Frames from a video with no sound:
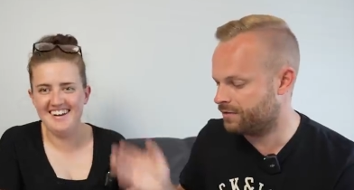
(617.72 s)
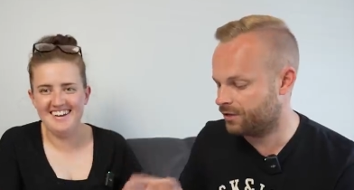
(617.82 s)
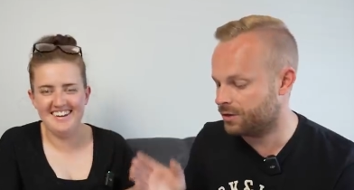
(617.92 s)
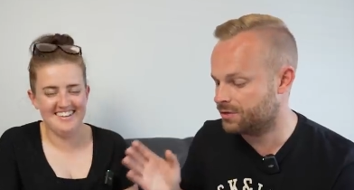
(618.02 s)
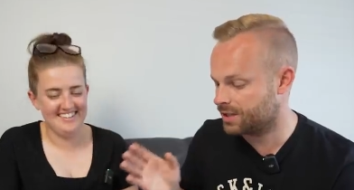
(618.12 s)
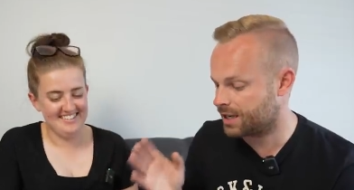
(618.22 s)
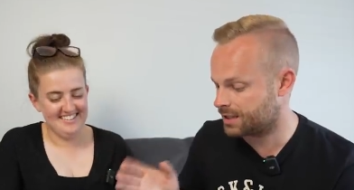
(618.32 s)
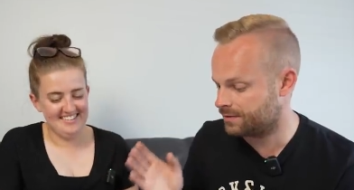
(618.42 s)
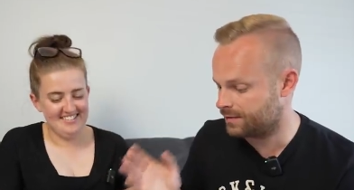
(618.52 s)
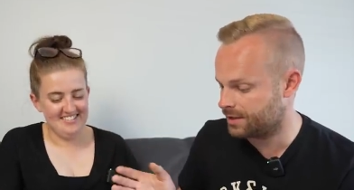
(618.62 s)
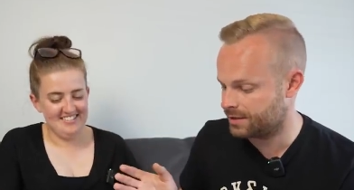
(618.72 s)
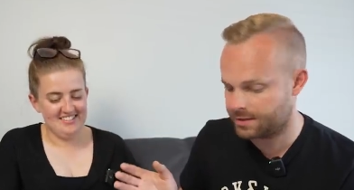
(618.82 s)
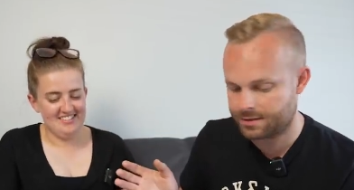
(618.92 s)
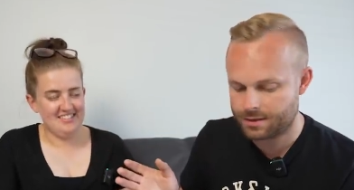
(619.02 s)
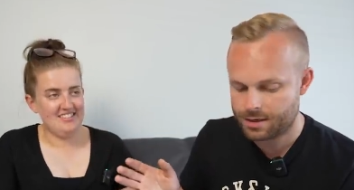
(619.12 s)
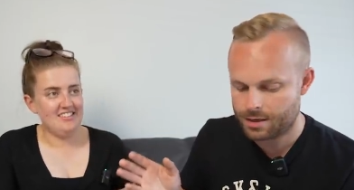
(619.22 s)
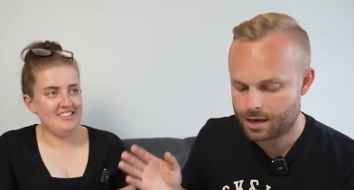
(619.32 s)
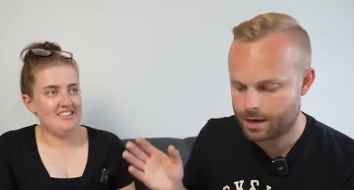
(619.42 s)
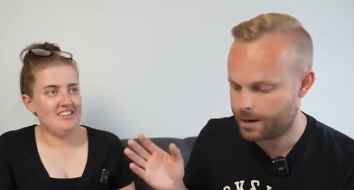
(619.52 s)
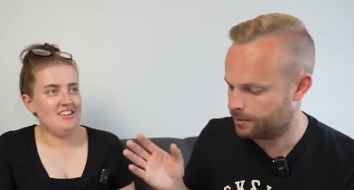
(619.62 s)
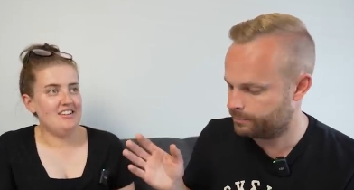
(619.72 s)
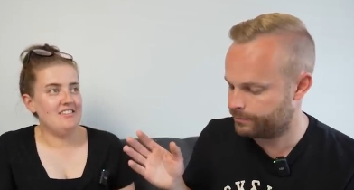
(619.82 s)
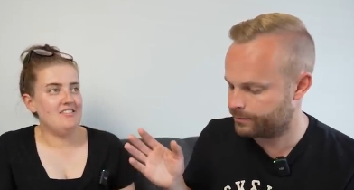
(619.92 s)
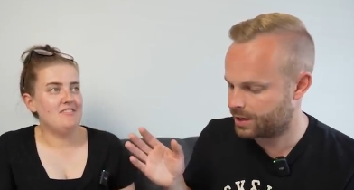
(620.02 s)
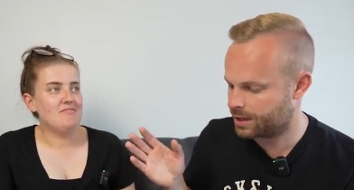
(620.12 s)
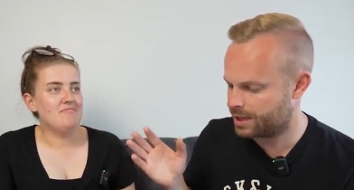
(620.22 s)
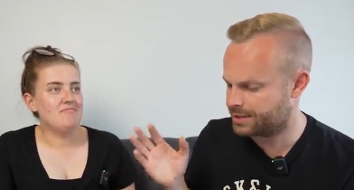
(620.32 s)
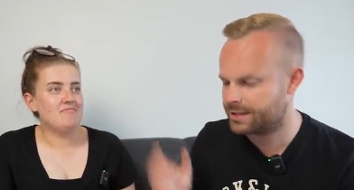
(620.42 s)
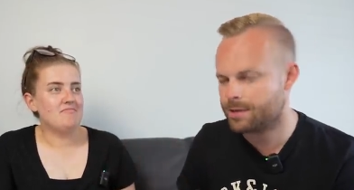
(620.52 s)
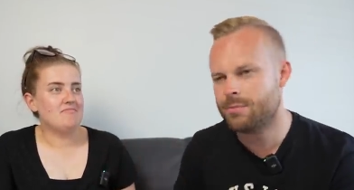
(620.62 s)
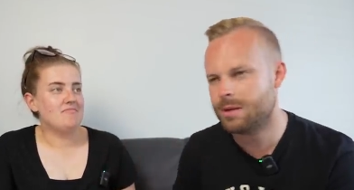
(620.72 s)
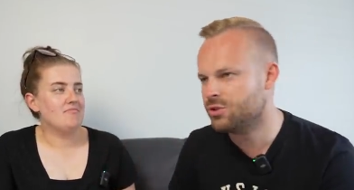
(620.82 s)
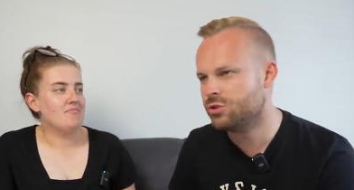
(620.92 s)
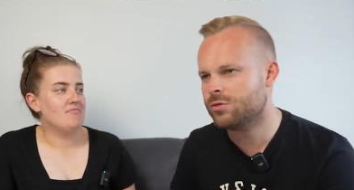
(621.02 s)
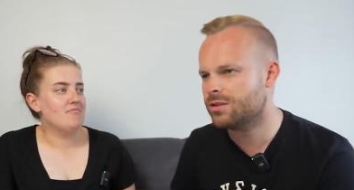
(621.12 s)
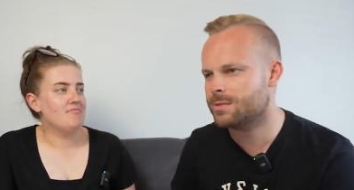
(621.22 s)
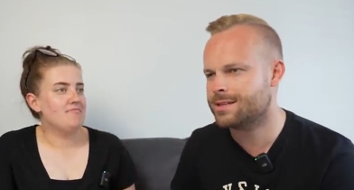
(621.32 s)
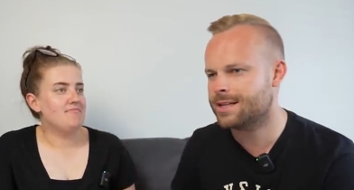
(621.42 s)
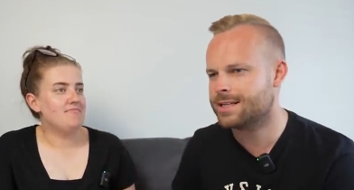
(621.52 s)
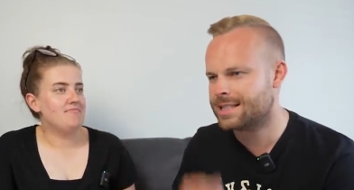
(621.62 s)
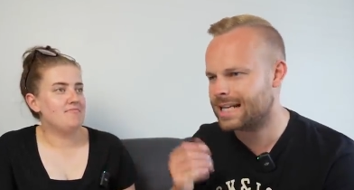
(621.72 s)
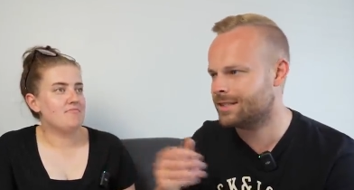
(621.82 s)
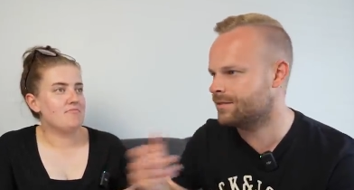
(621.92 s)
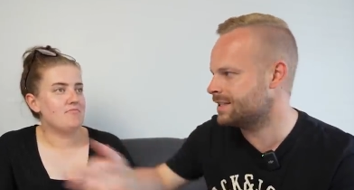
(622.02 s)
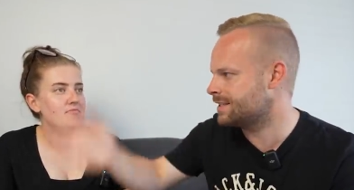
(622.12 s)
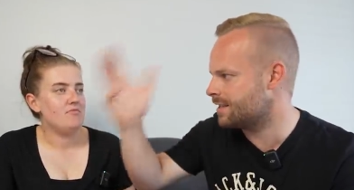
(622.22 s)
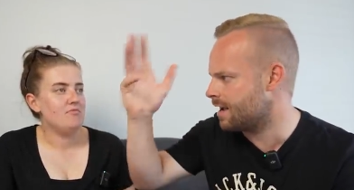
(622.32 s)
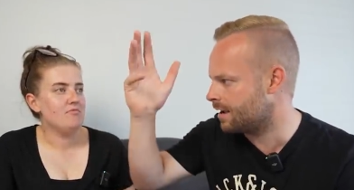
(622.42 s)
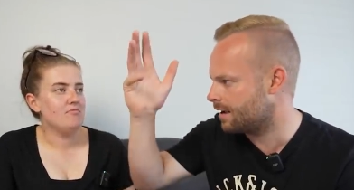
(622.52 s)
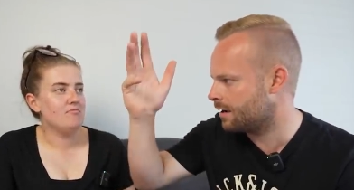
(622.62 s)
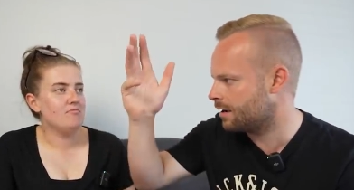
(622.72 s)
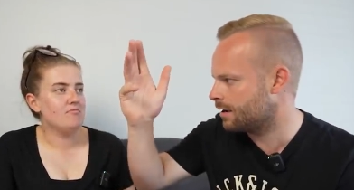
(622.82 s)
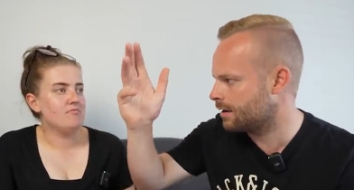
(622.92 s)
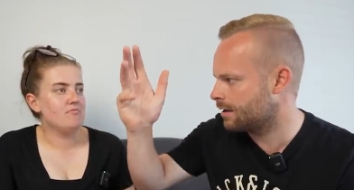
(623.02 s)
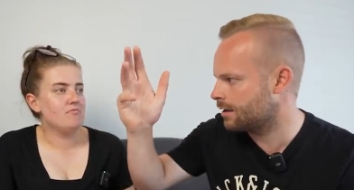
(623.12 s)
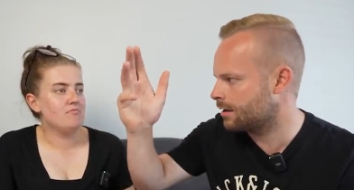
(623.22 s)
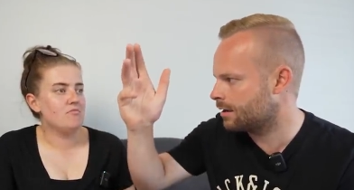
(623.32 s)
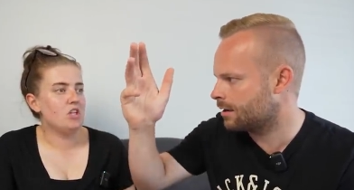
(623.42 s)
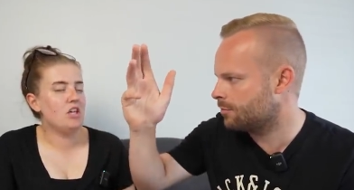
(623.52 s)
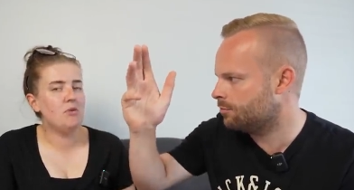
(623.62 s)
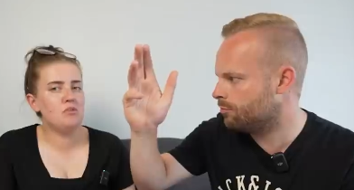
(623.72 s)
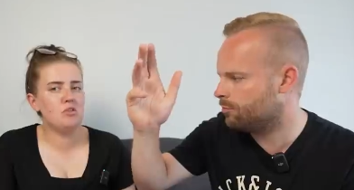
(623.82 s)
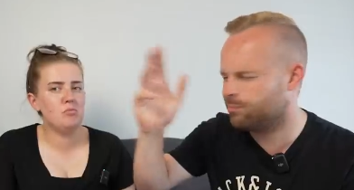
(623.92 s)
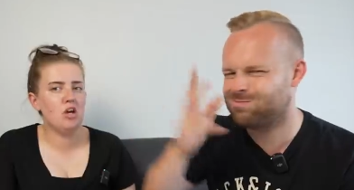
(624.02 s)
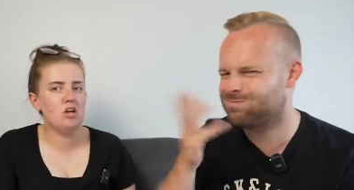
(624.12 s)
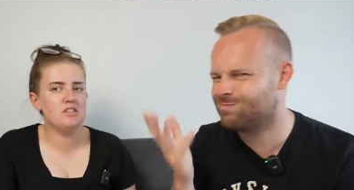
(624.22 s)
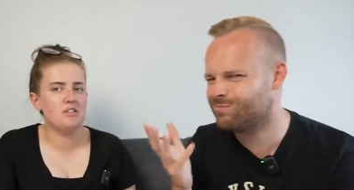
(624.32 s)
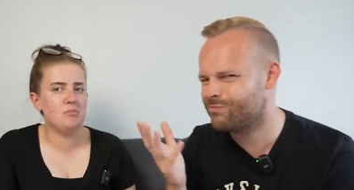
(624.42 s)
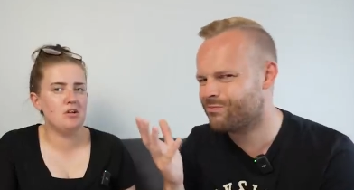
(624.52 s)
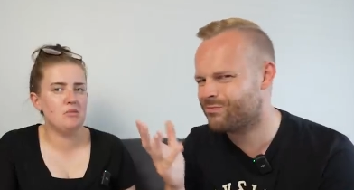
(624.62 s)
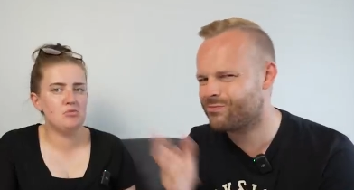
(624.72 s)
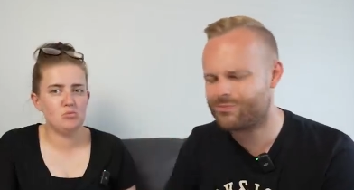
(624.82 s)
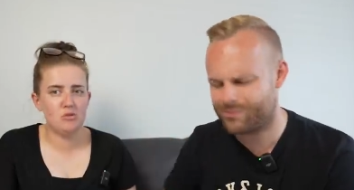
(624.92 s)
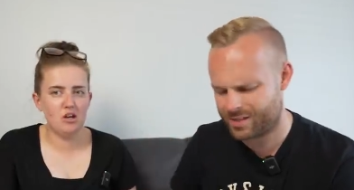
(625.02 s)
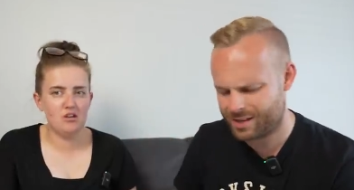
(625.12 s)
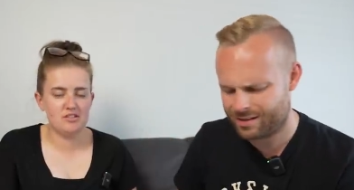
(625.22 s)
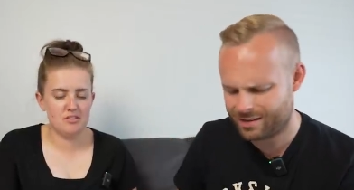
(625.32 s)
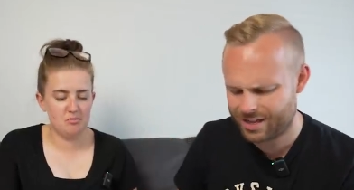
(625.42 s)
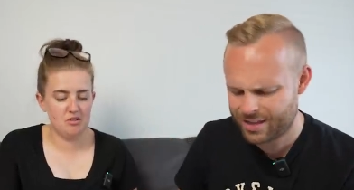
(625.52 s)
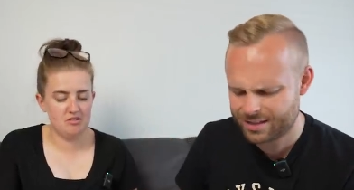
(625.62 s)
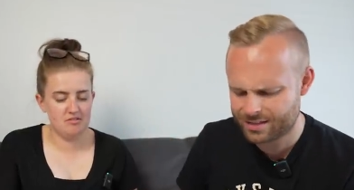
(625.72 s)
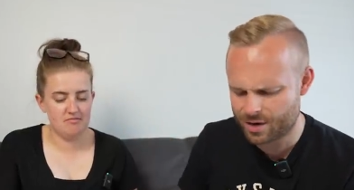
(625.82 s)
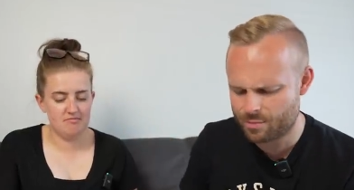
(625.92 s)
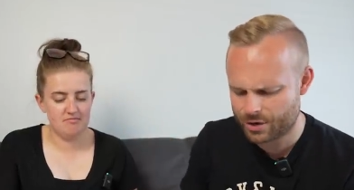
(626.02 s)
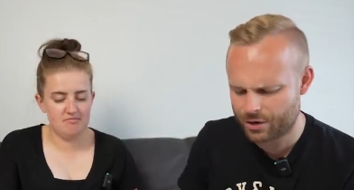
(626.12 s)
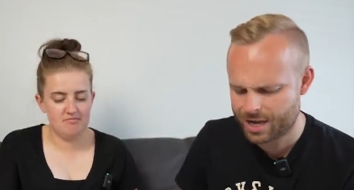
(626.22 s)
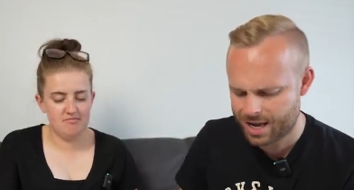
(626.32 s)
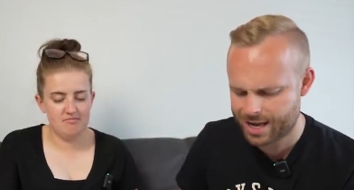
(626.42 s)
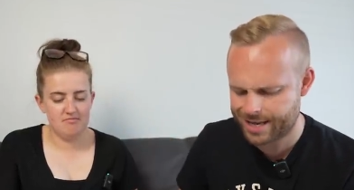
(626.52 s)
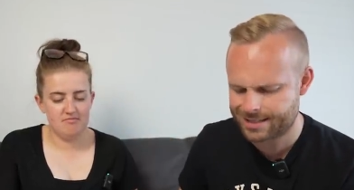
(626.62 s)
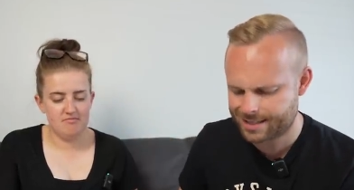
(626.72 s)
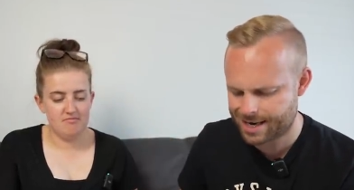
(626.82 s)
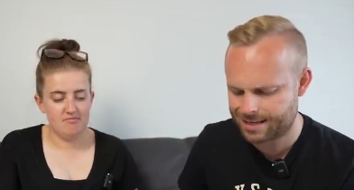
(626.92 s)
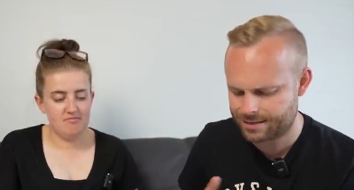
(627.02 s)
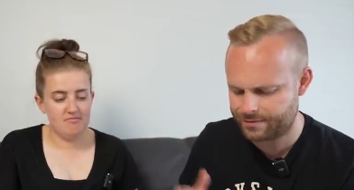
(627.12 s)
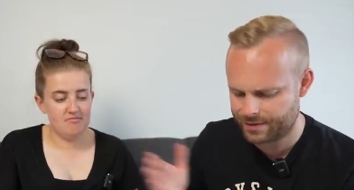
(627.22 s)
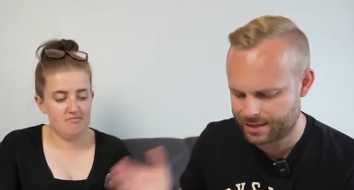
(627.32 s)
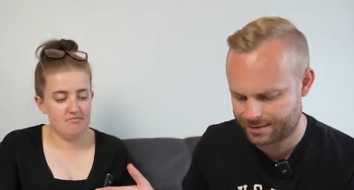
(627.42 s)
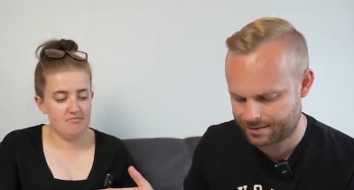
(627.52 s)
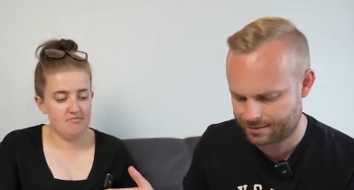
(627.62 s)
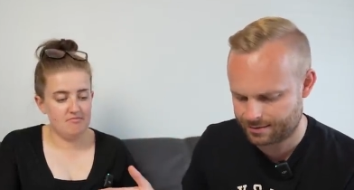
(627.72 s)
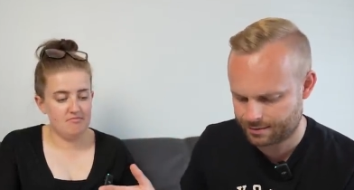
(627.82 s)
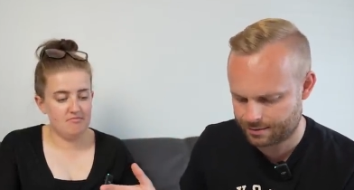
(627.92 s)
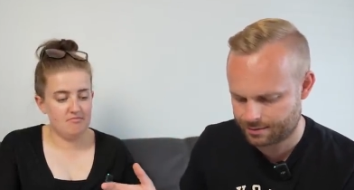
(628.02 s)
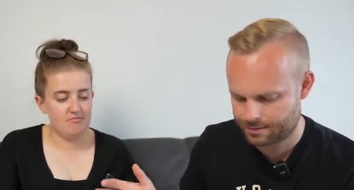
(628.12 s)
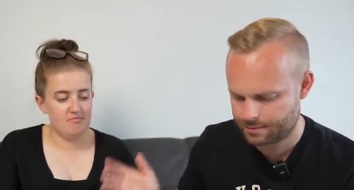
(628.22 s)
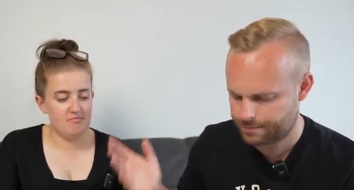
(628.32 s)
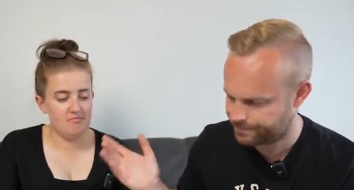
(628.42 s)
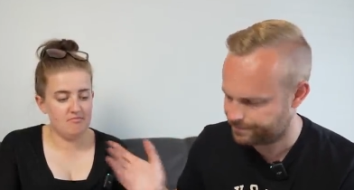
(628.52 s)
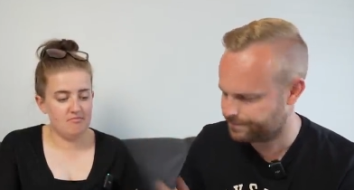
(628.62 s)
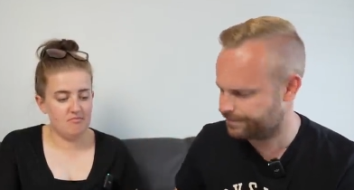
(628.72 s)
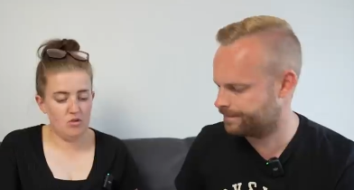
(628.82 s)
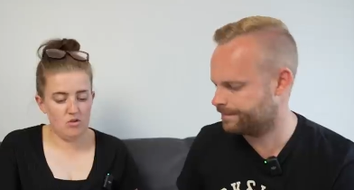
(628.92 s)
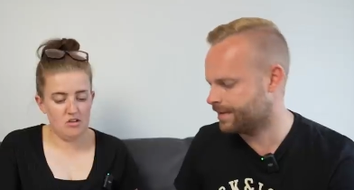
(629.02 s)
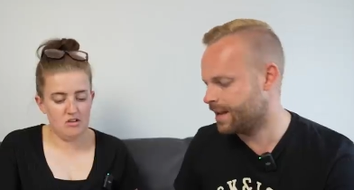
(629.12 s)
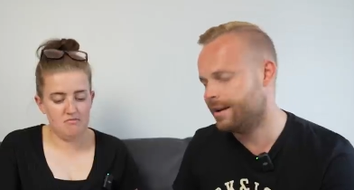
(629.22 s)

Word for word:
Speaker 1: flew to Katowice, um, and some. I'm sure someone said it's Katowice.
Speaker 2: Yeah, didn't we ask someone? I'm sure we asked someone. I think
Speaker 1: so, but on here it's Katowice. Okay.